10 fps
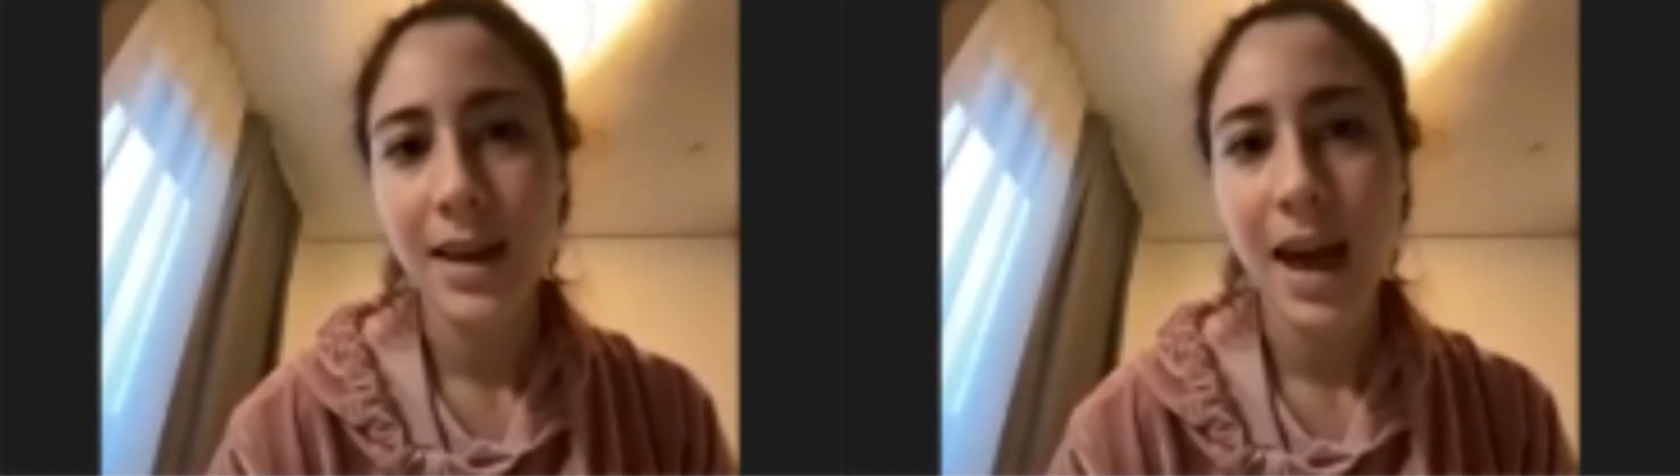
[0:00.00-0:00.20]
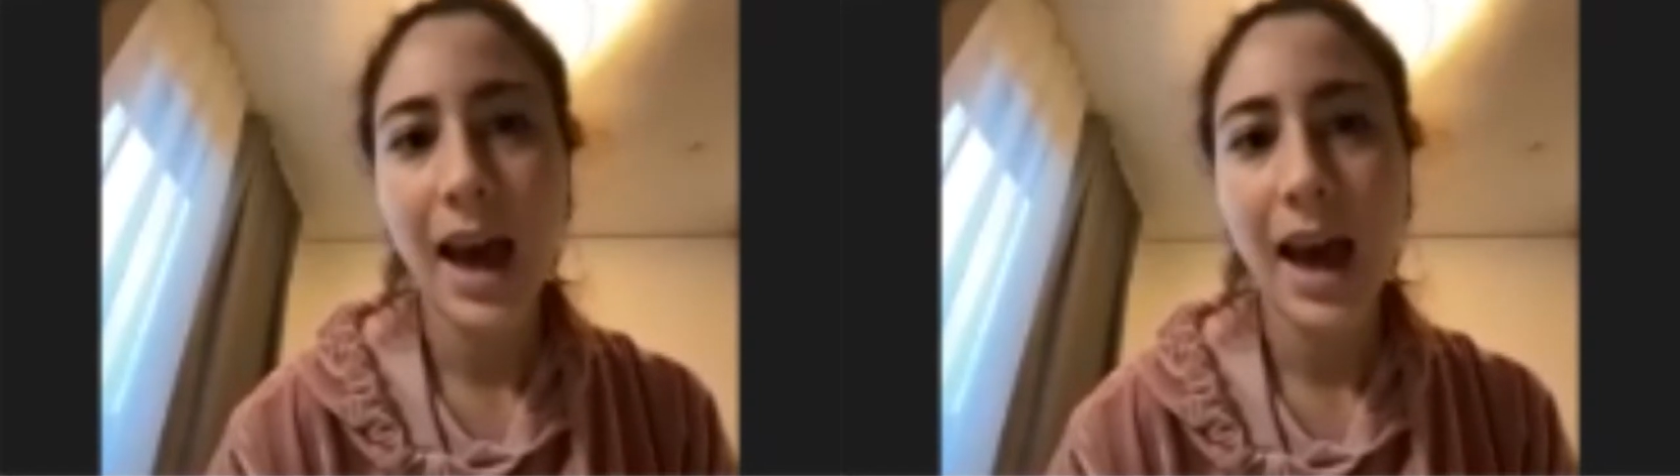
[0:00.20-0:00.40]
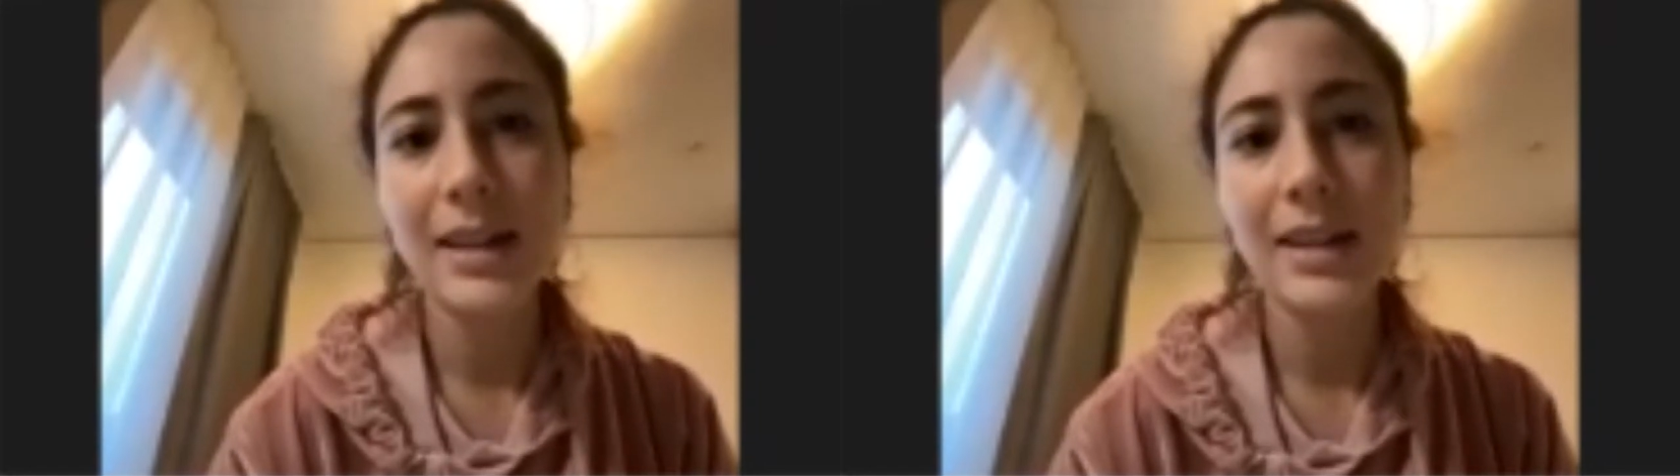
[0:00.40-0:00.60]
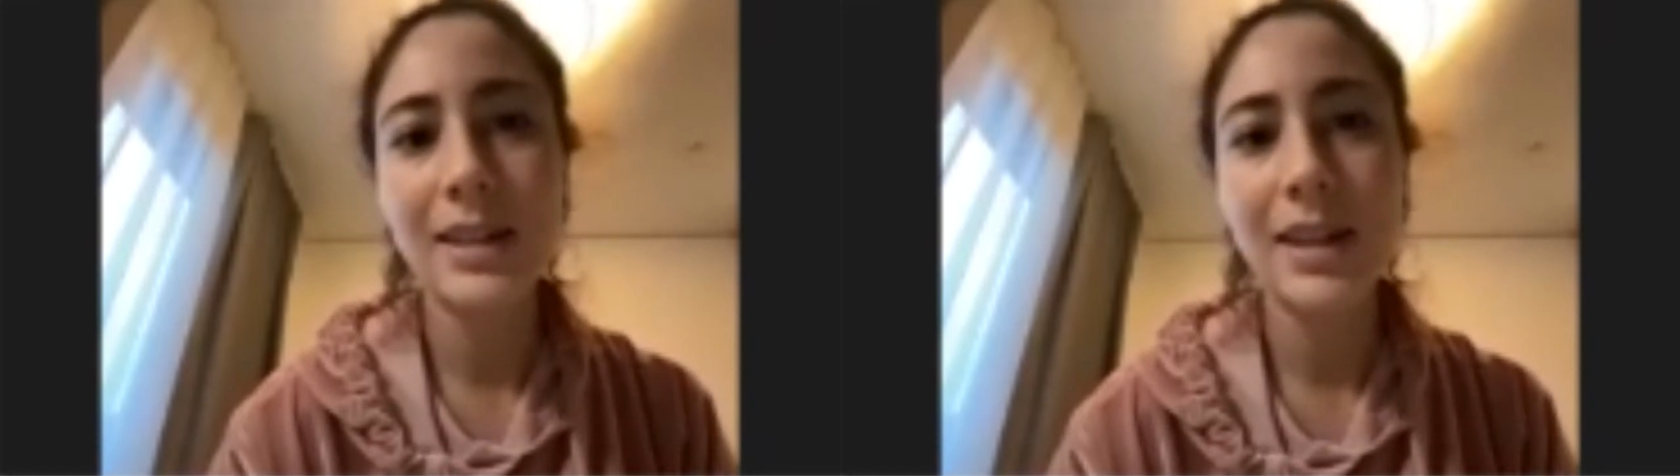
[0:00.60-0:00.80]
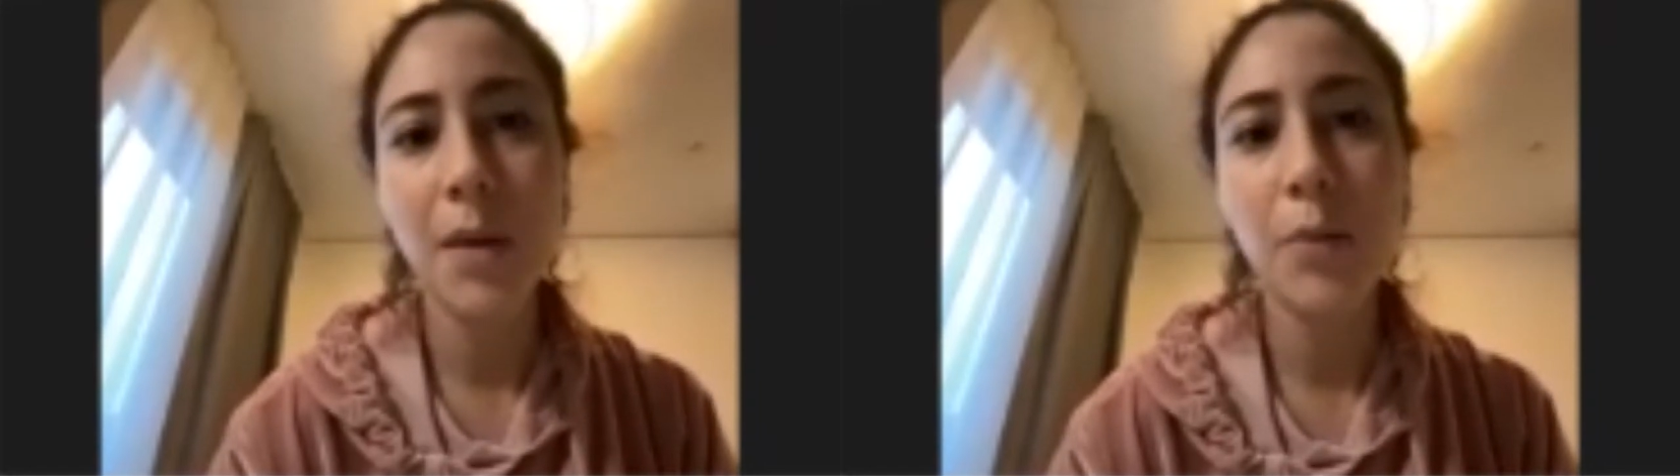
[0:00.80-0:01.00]
and
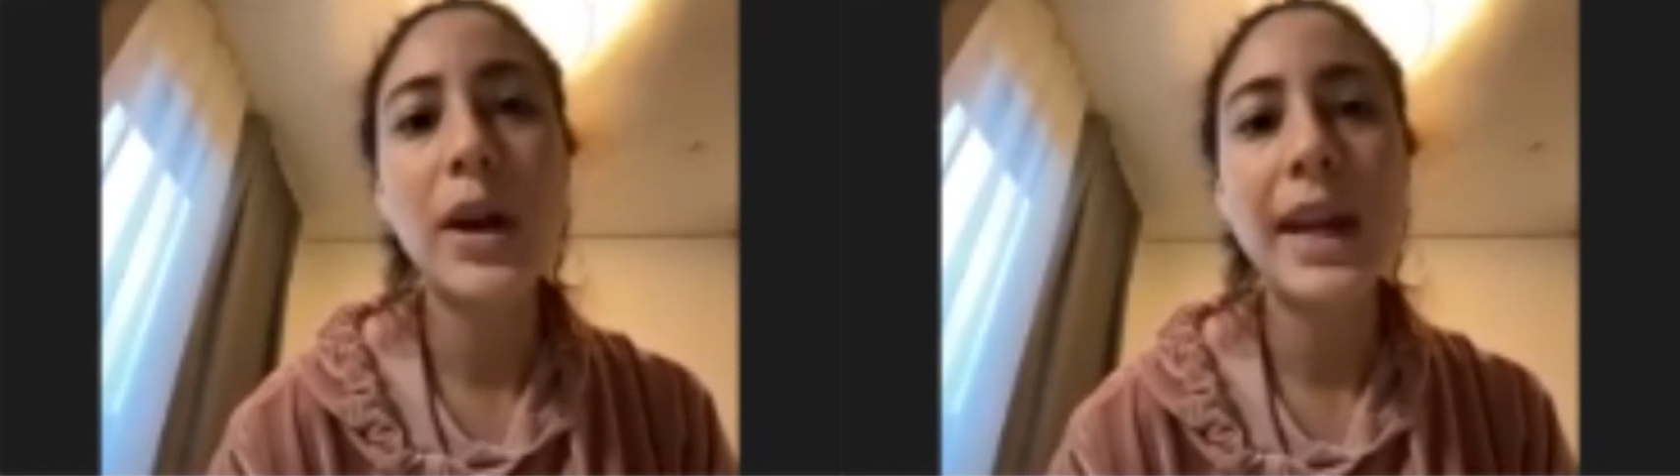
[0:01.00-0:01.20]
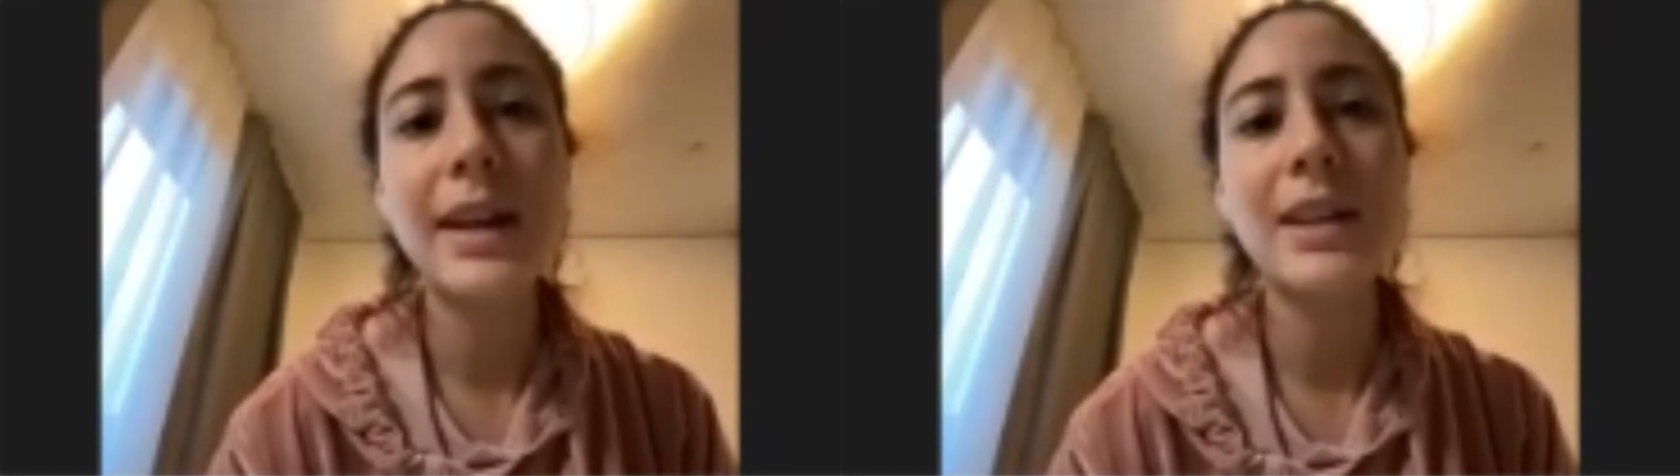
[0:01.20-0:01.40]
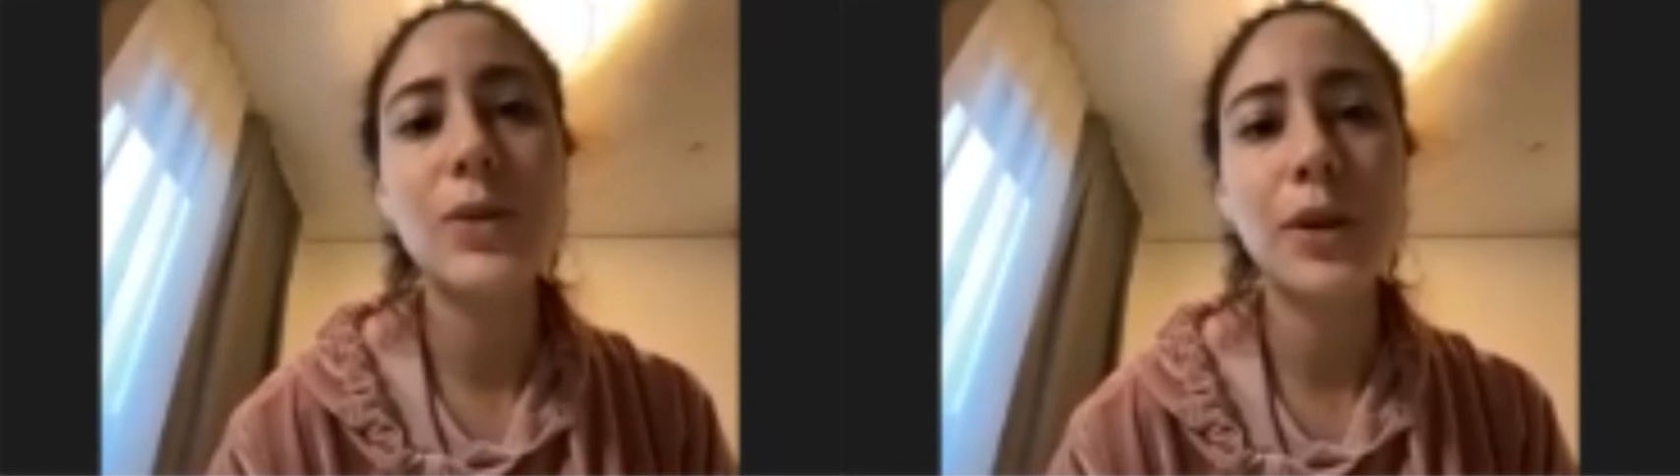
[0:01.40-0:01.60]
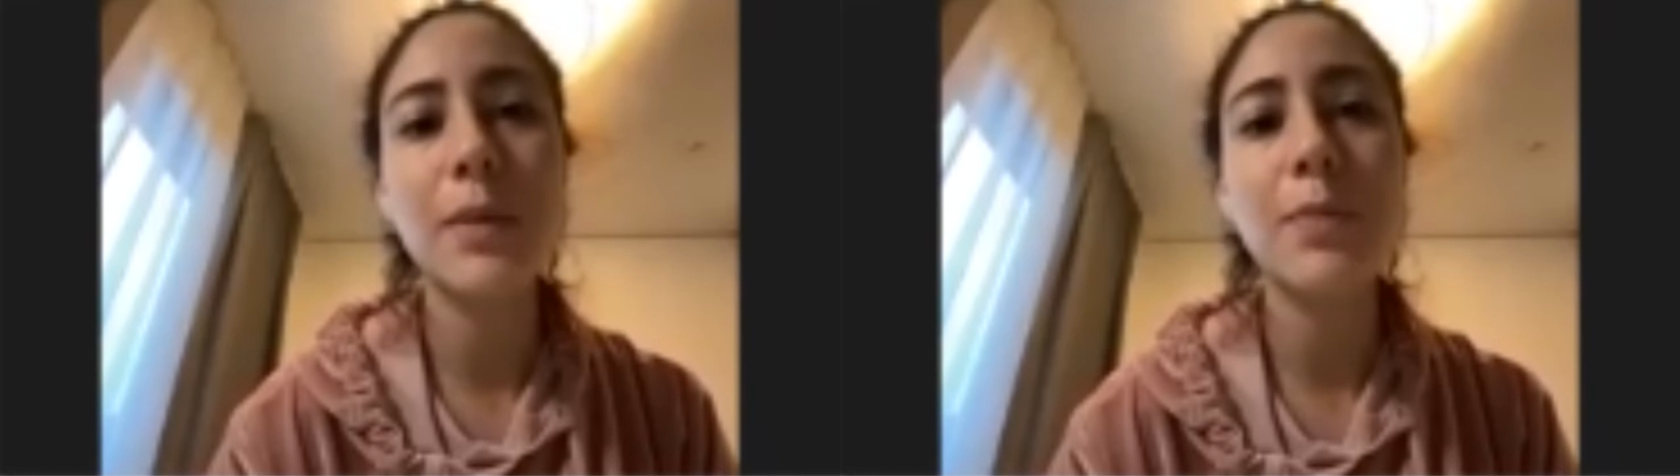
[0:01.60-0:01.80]
some wings would